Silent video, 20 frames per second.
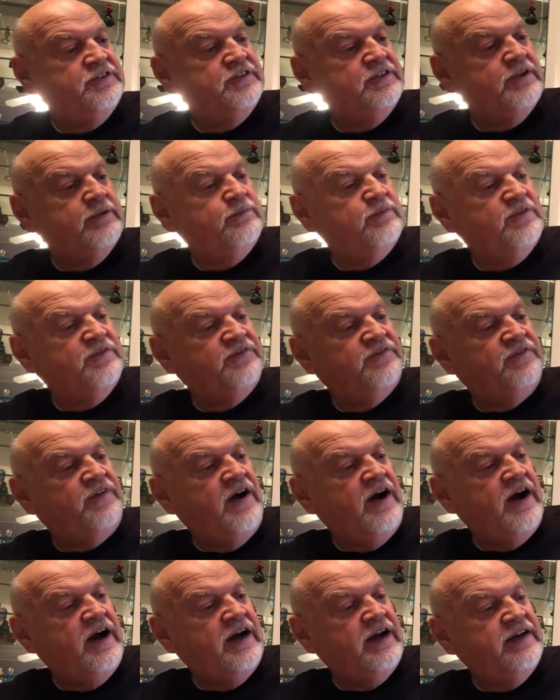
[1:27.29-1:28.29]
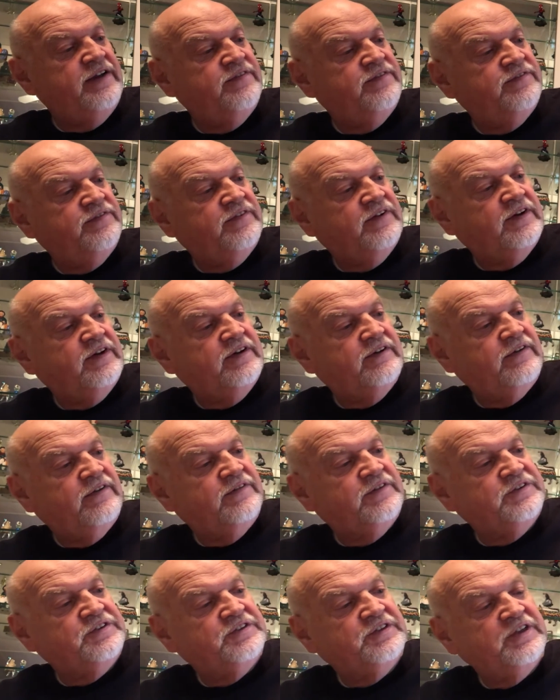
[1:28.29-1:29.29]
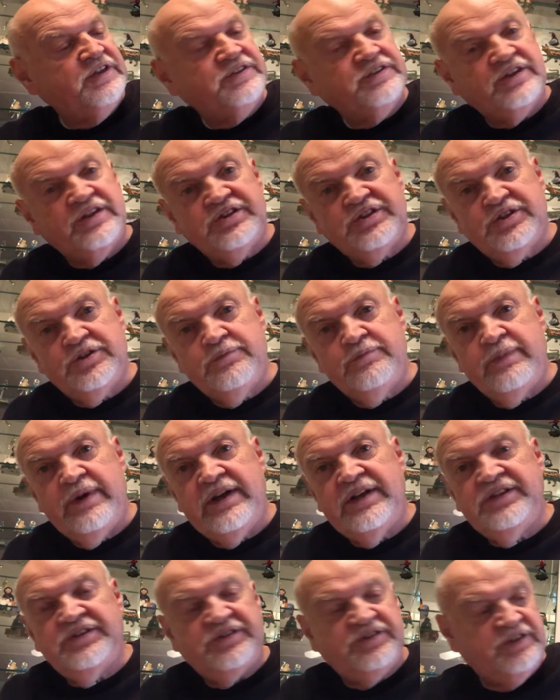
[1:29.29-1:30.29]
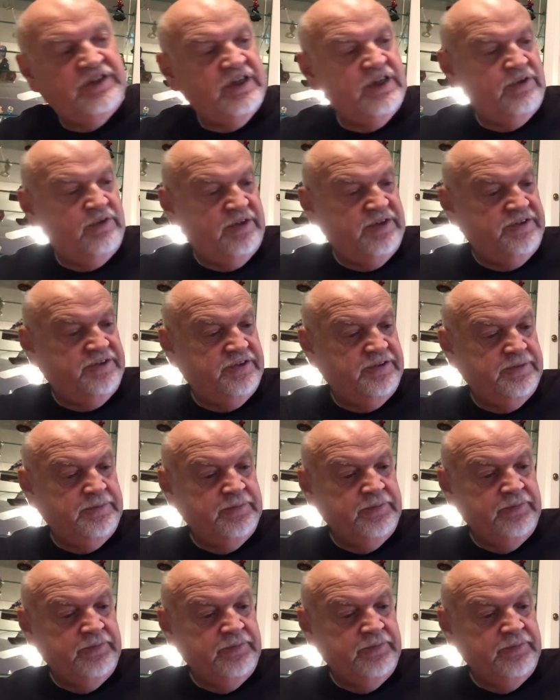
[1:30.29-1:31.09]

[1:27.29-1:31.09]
number 5 of a 6-issue miniseries.